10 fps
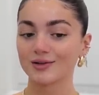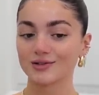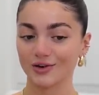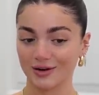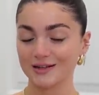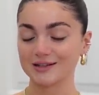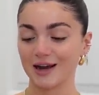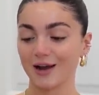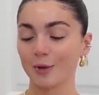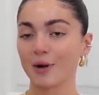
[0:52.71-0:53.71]
during the
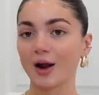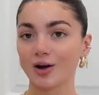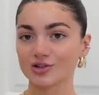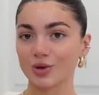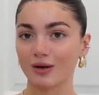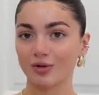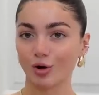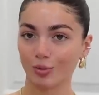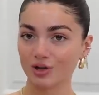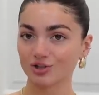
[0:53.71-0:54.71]
sale, but I also have a
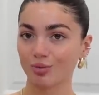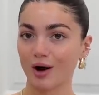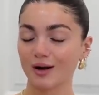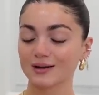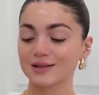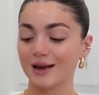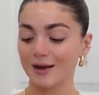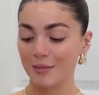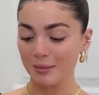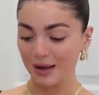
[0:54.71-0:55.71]
whole bunch of products
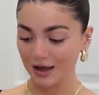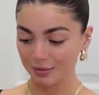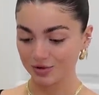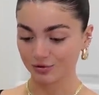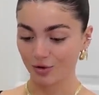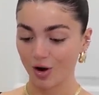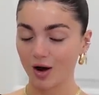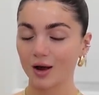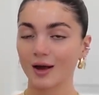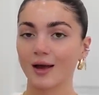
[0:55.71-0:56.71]
in my makeup
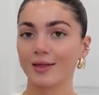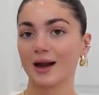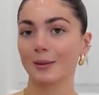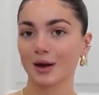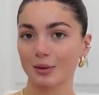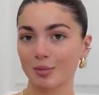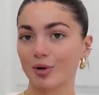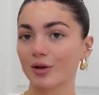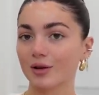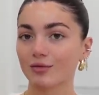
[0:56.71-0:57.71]
drawer that I'm going to be
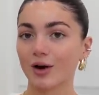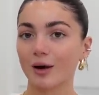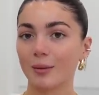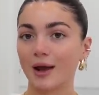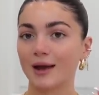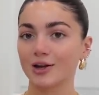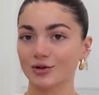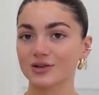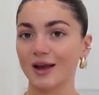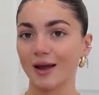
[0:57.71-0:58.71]
pulling from and
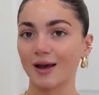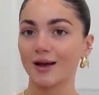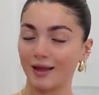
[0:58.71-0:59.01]
using,